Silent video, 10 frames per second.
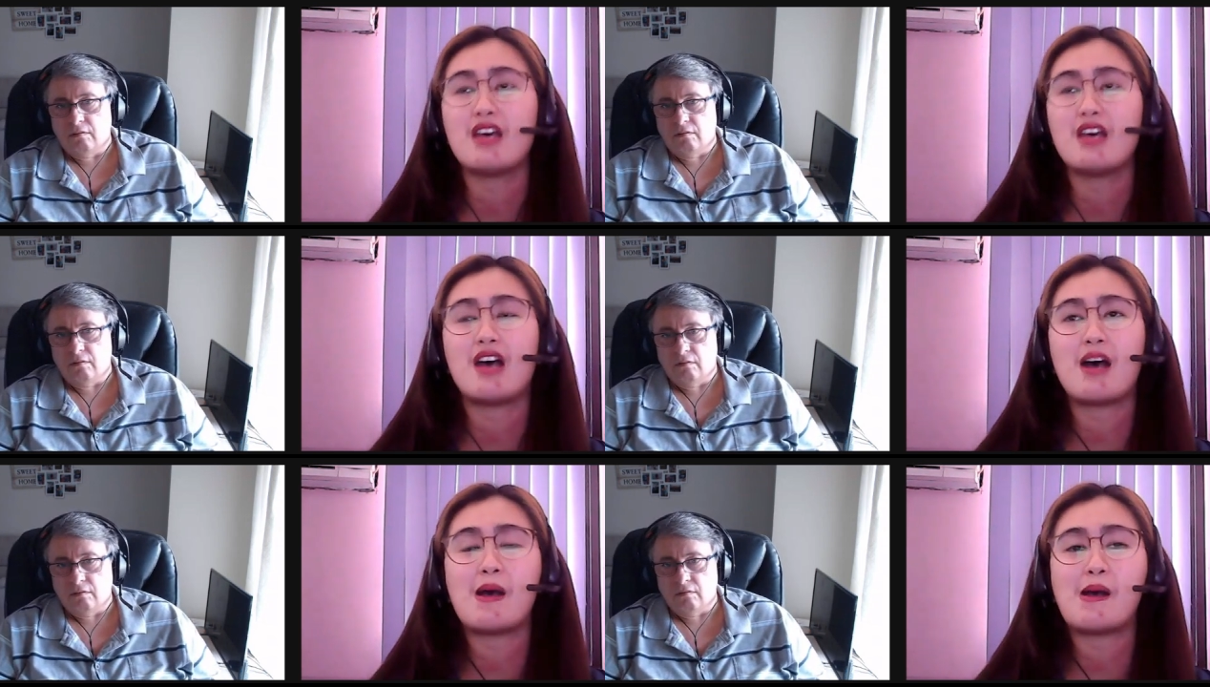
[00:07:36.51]

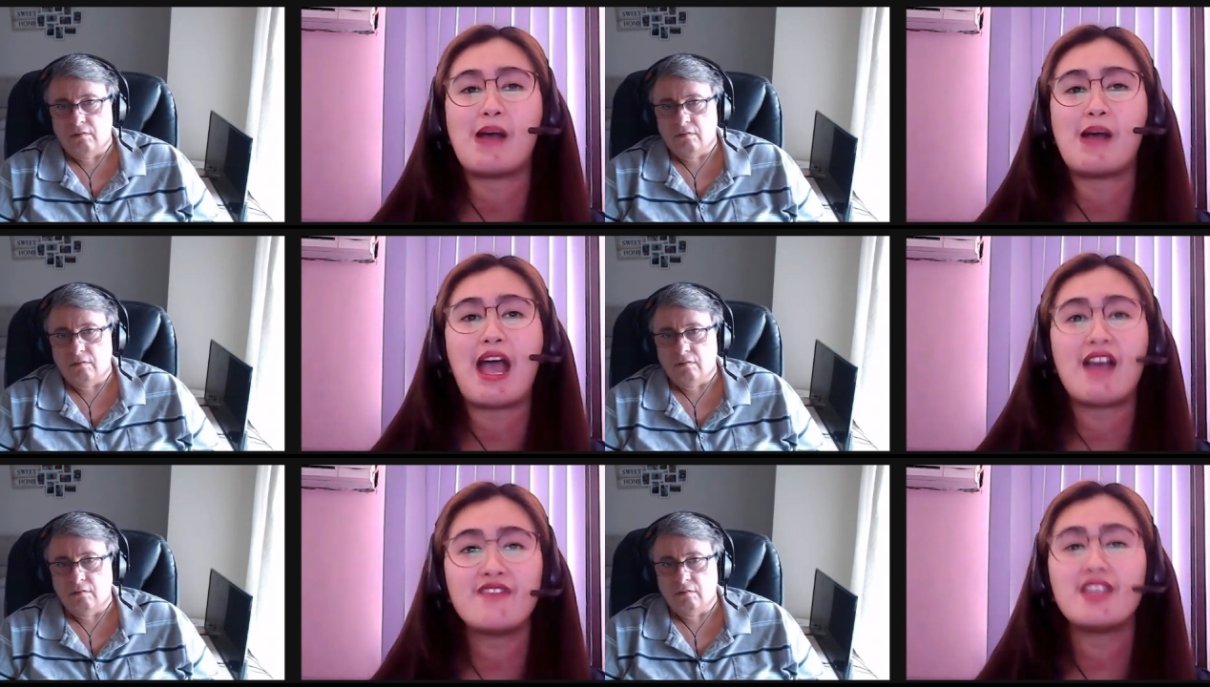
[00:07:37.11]

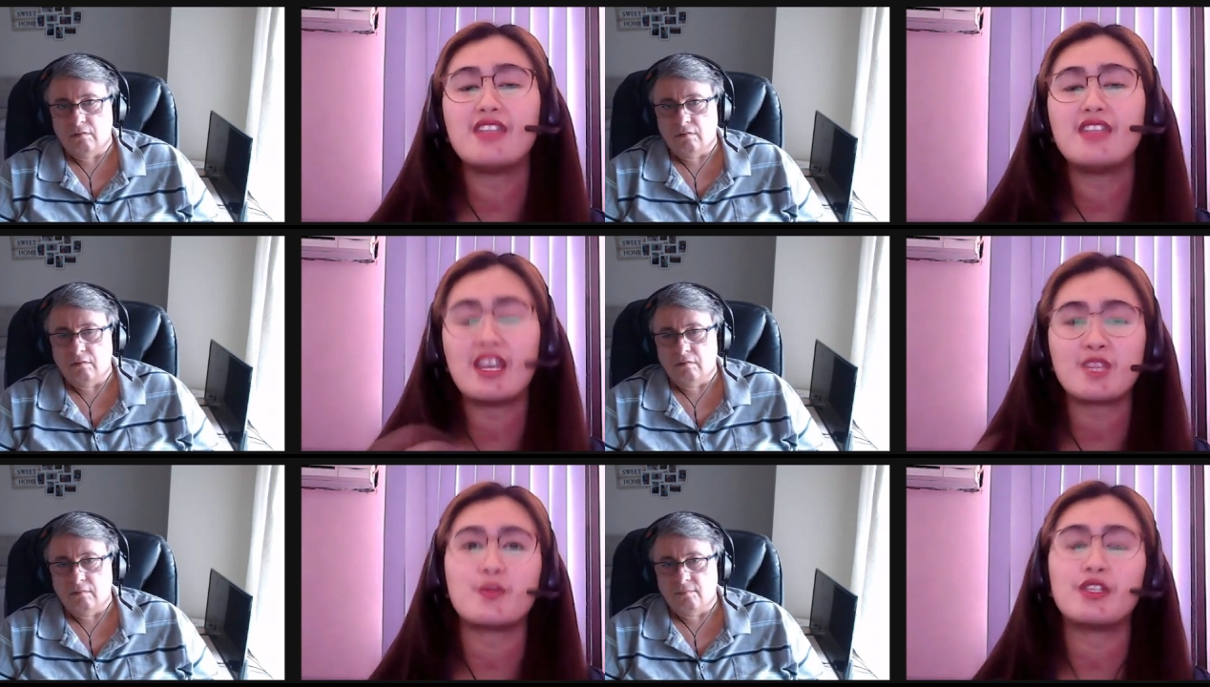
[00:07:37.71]
Speaker 1: Having an
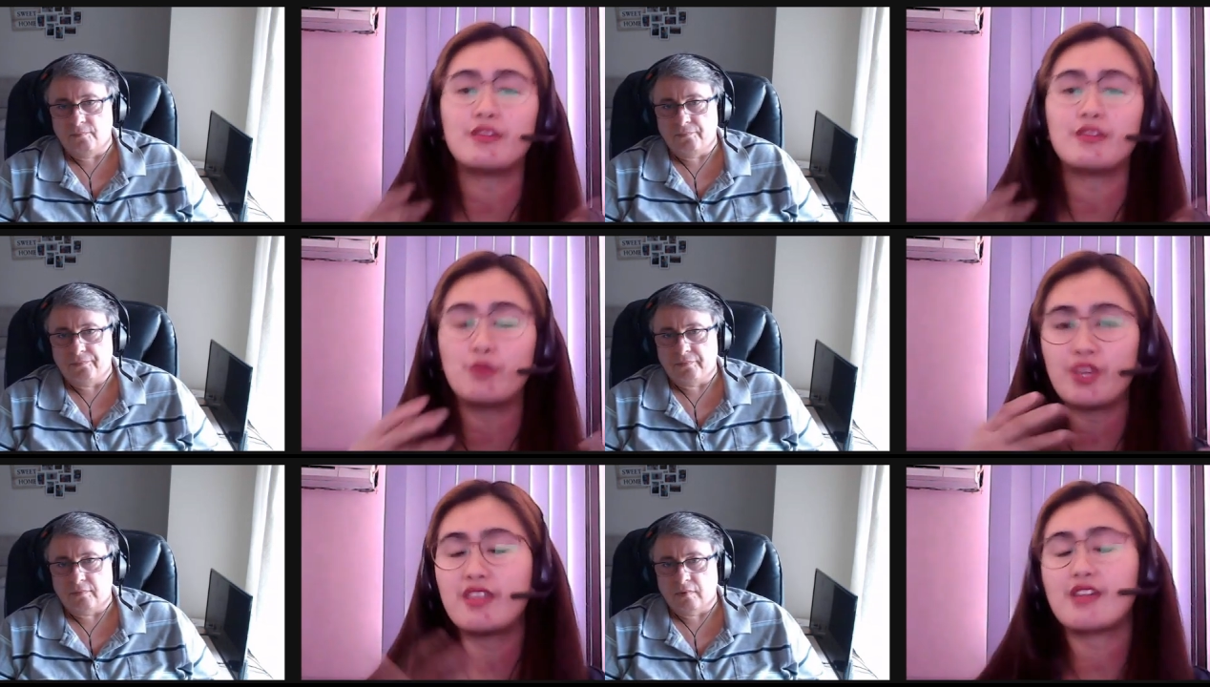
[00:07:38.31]
expert
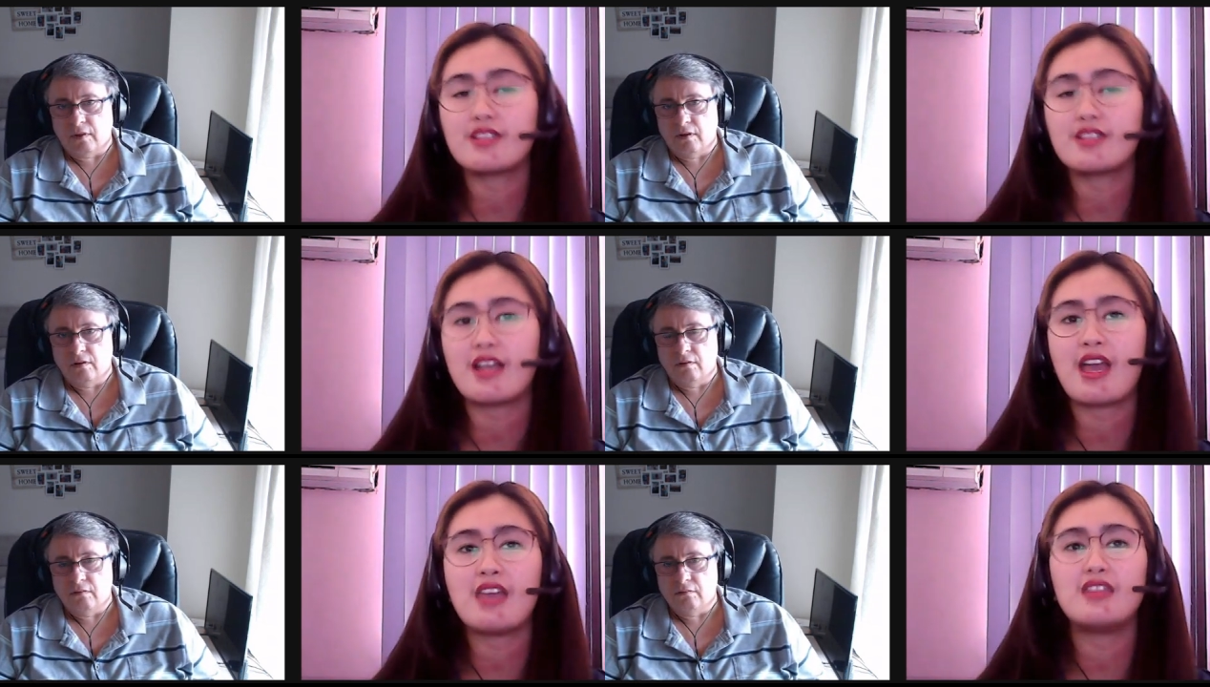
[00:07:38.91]
with their
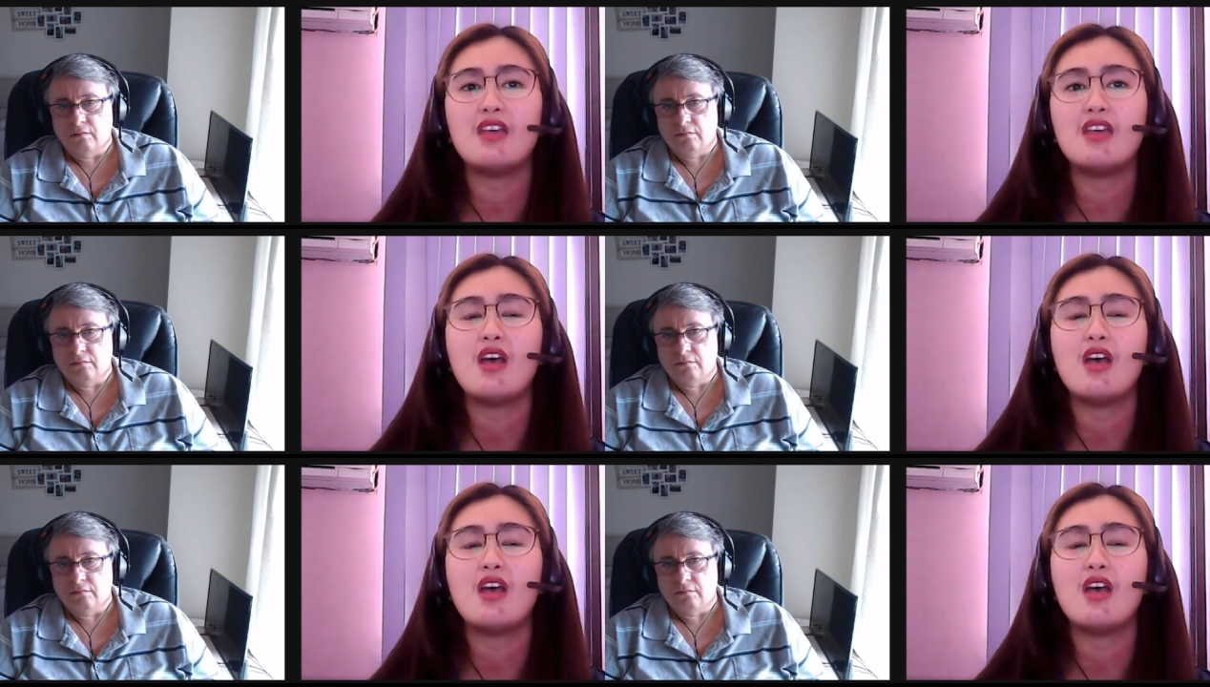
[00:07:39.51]
side